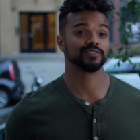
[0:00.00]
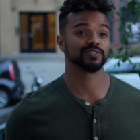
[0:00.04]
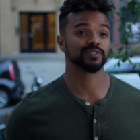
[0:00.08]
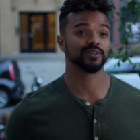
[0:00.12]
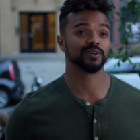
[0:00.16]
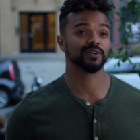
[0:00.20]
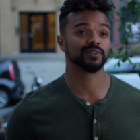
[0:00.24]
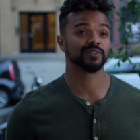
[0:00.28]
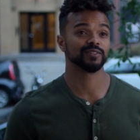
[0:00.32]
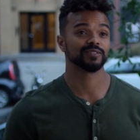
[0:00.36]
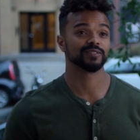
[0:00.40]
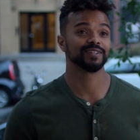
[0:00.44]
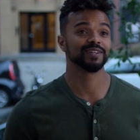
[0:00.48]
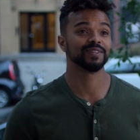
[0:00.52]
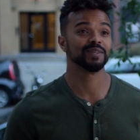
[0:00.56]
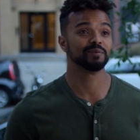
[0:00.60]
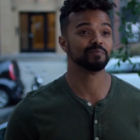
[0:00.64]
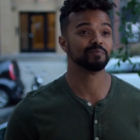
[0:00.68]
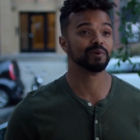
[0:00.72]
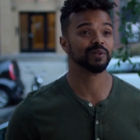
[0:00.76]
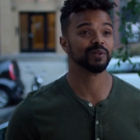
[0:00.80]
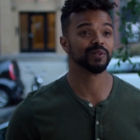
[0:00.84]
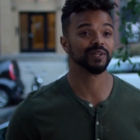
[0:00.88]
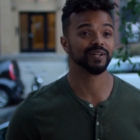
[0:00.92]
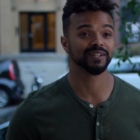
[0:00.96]

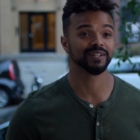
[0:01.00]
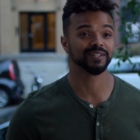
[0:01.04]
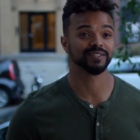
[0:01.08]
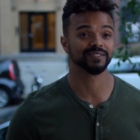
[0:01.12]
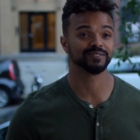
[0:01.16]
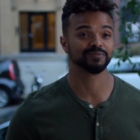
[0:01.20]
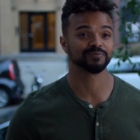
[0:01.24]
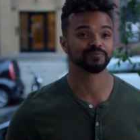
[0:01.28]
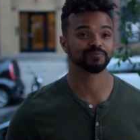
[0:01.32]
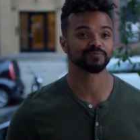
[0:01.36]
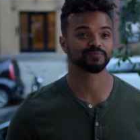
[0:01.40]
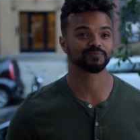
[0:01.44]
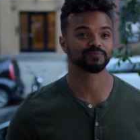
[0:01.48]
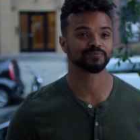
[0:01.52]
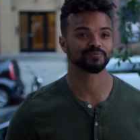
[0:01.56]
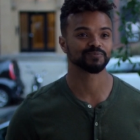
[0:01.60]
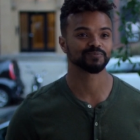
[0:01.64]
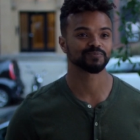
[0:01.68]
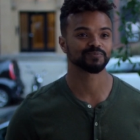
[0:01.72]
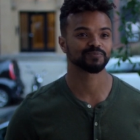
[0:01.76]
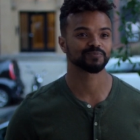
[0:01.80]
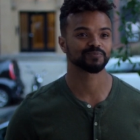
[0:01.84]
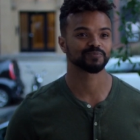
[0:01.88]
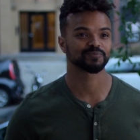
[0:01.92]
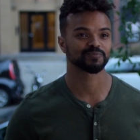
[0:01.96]
unreadable look
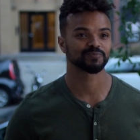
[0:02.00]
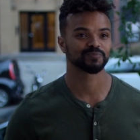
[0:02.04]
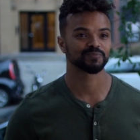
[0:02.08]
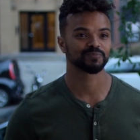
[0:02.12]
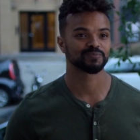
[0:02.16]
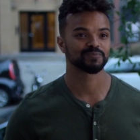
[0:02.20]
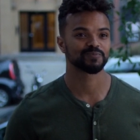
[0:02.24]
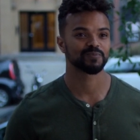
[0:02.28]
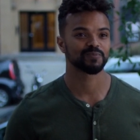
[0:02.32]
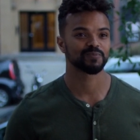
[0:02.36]
on his